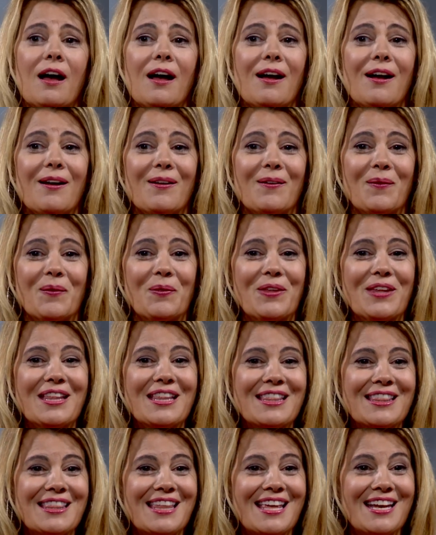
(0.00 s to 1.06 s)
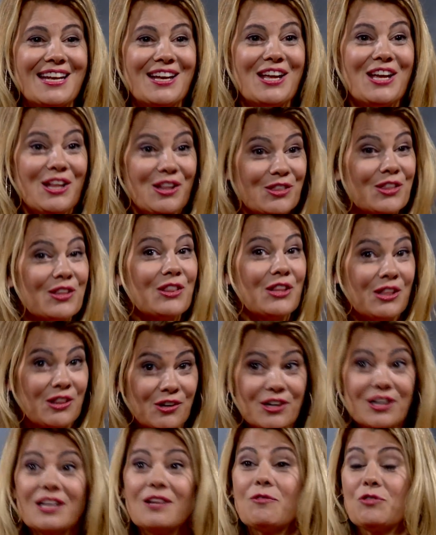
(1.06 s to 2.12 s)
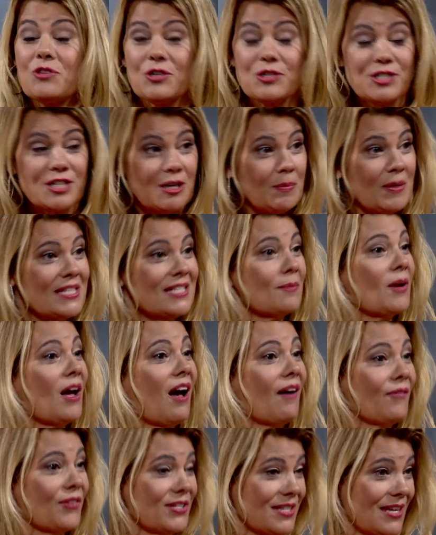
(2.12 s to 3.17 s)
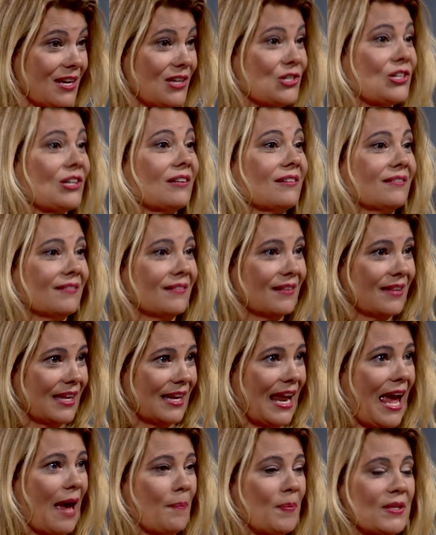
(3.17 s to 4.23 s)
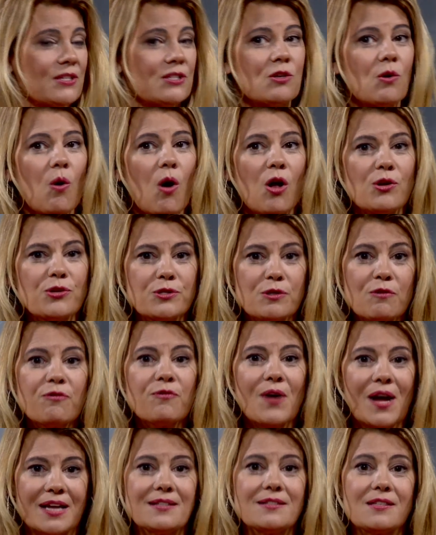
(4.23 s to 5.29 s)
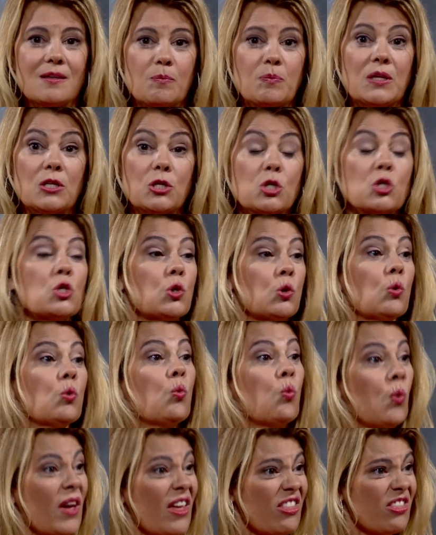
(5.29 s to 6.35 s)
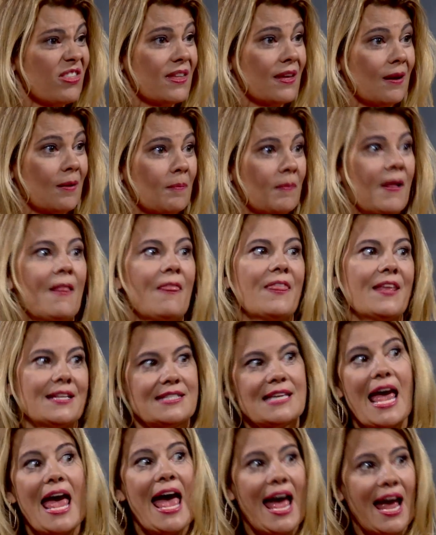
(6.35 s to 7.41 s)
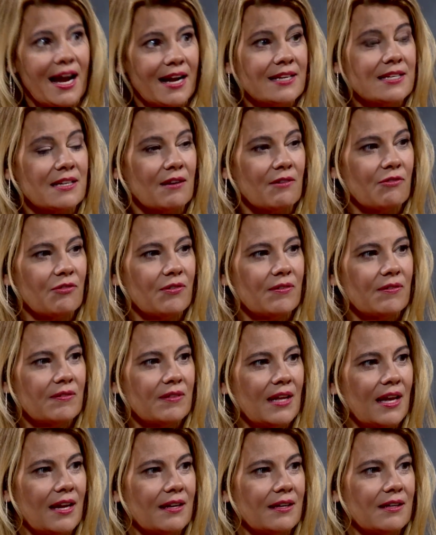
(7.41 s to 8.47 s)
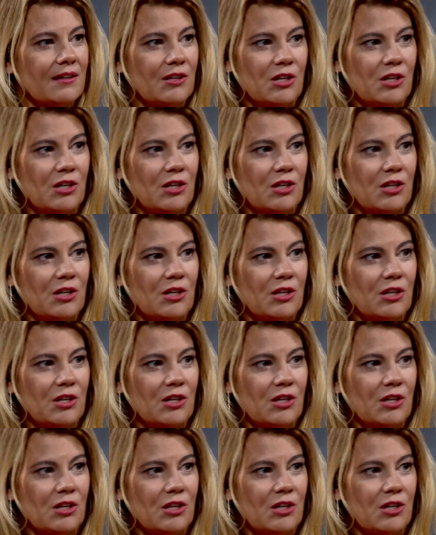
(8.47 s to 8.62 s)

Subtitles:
Then there's going to be some conversation that happens. So also find something to do with them that's active. That